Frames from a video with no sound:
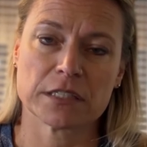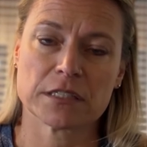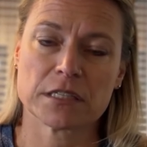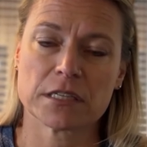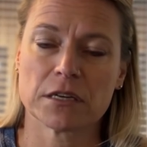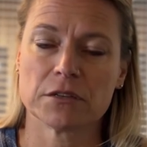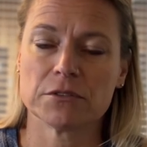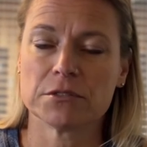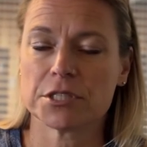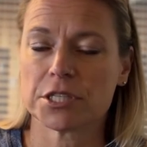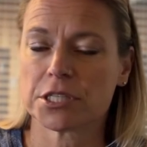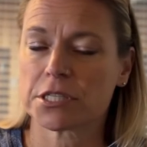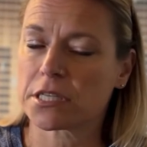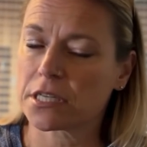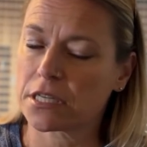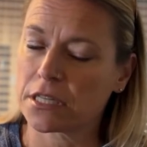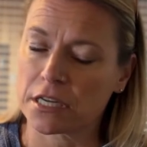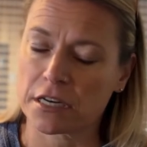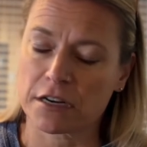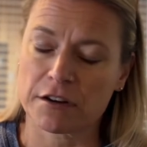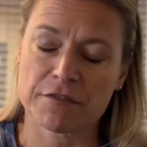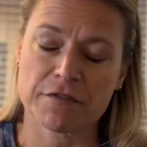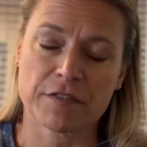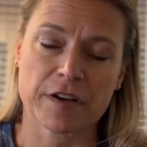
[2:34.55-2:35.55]
So just to
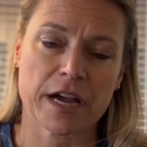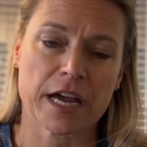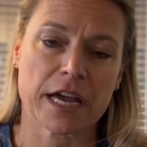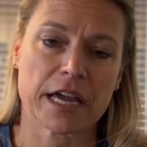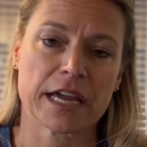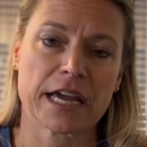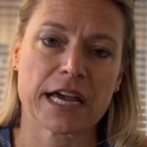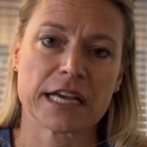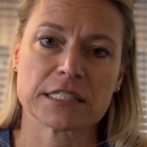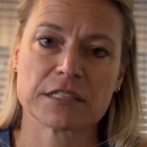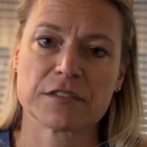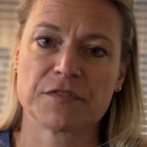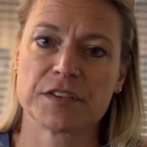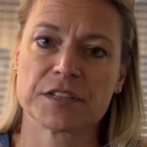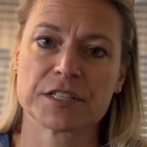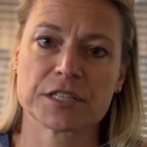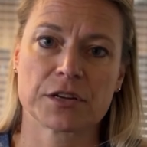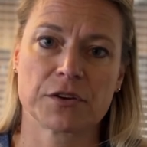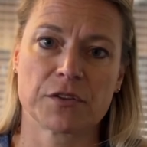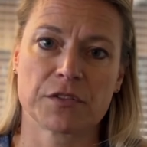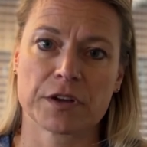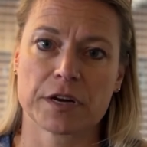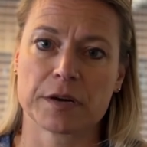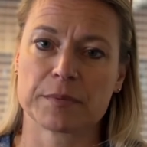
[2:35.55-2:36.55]
clarify, as a
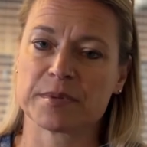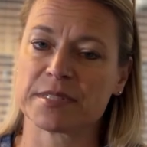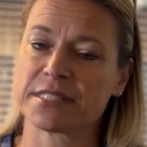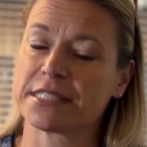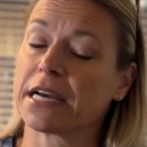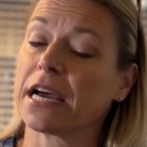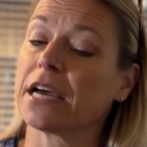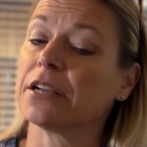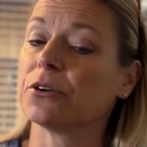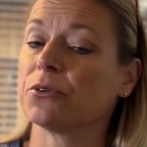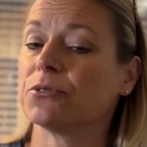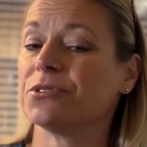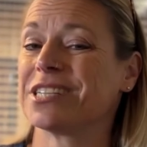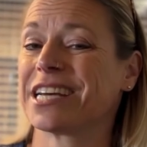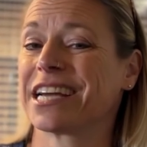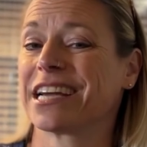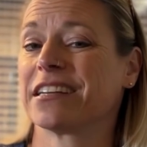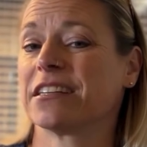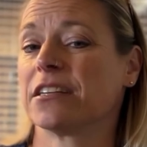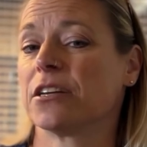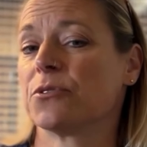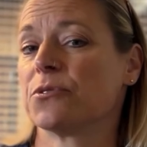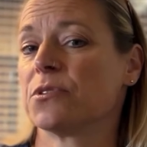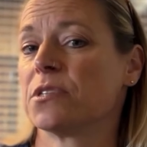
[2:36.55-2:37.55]
physical therapist, I don't
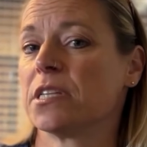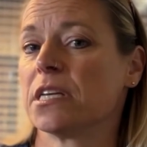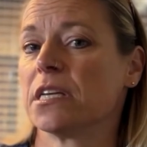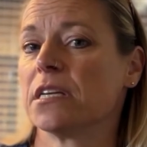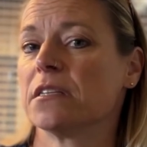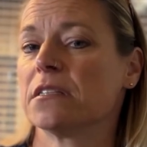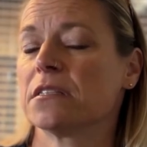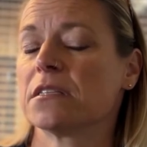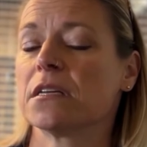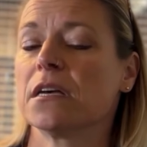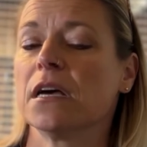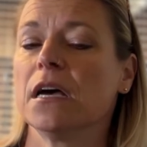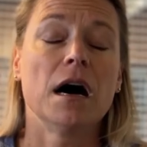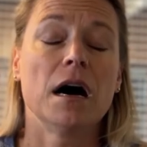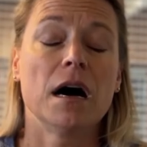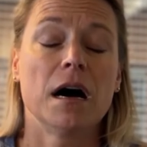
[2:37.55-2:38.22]
diagnose these.